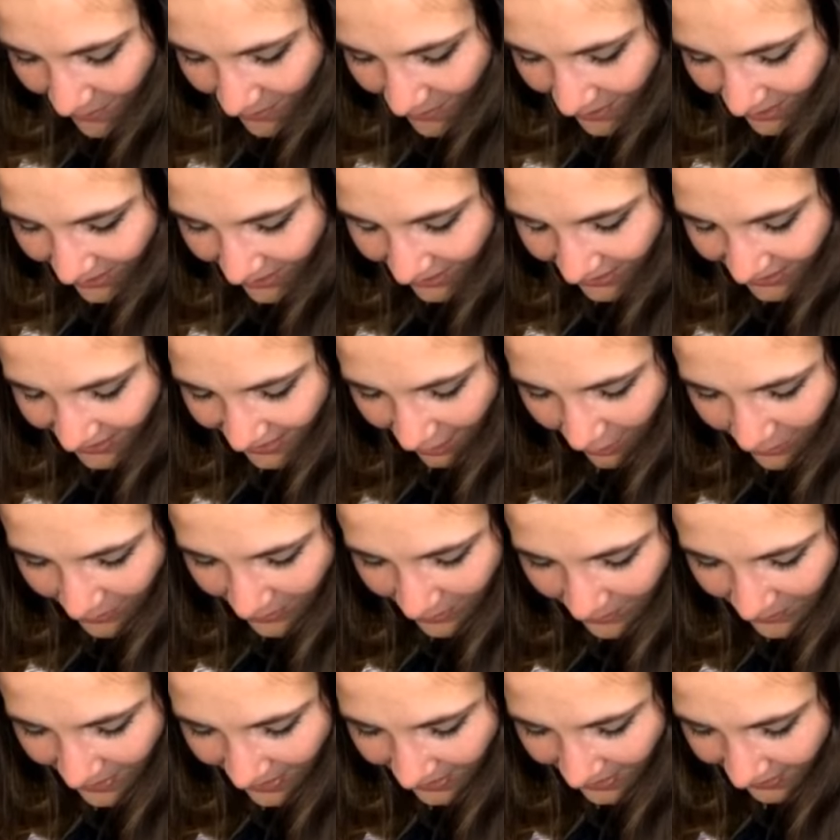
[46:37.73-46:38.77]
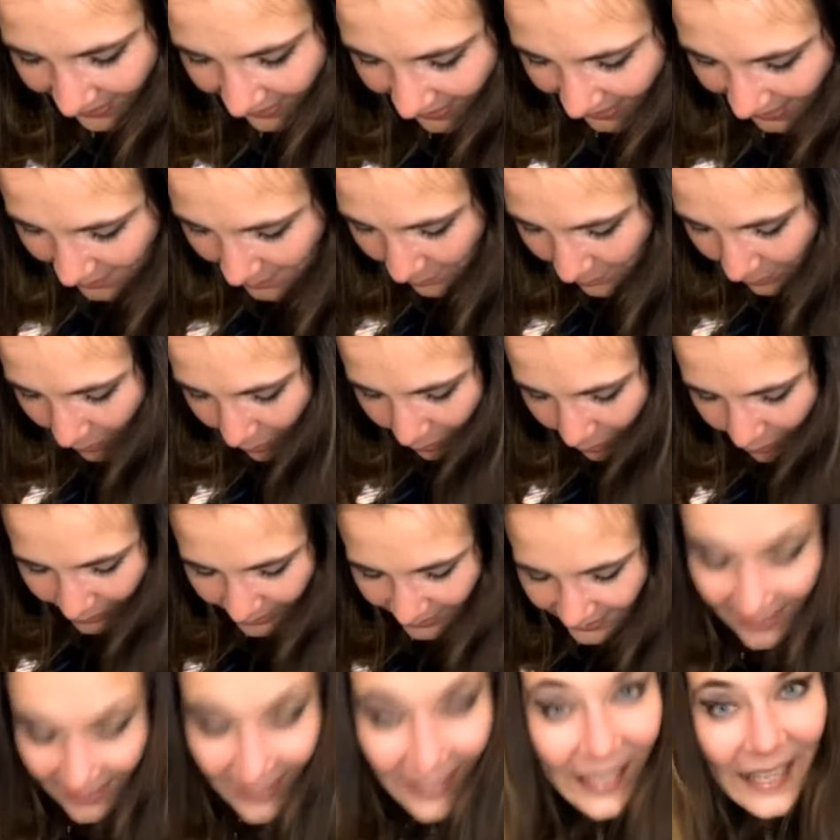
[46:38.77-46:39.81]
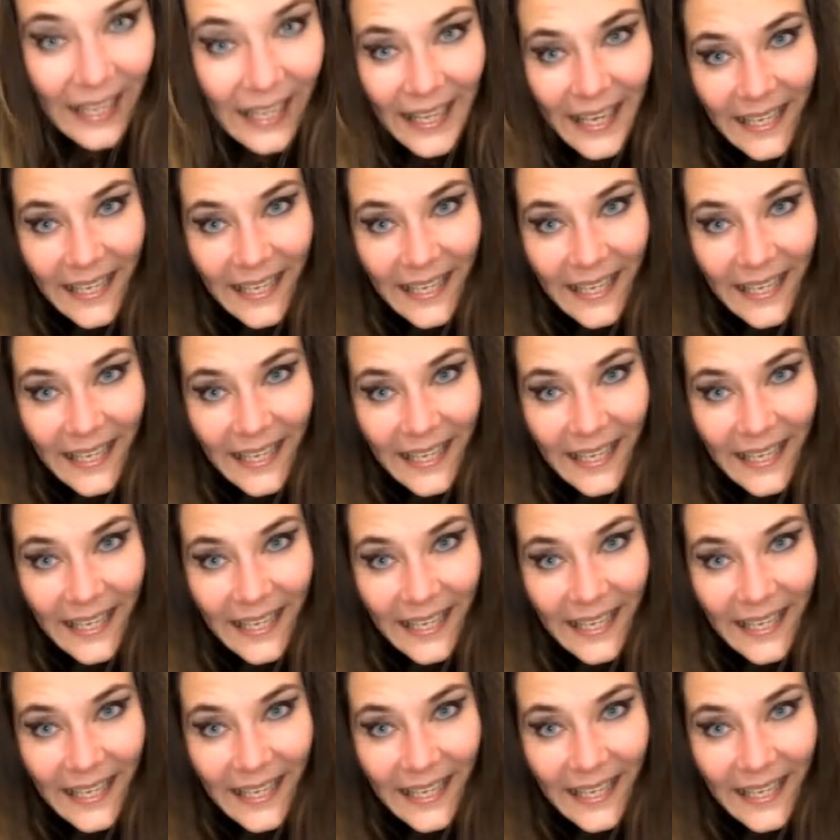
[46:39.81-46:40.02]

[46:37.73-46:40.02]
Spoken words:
because I've been making pause and the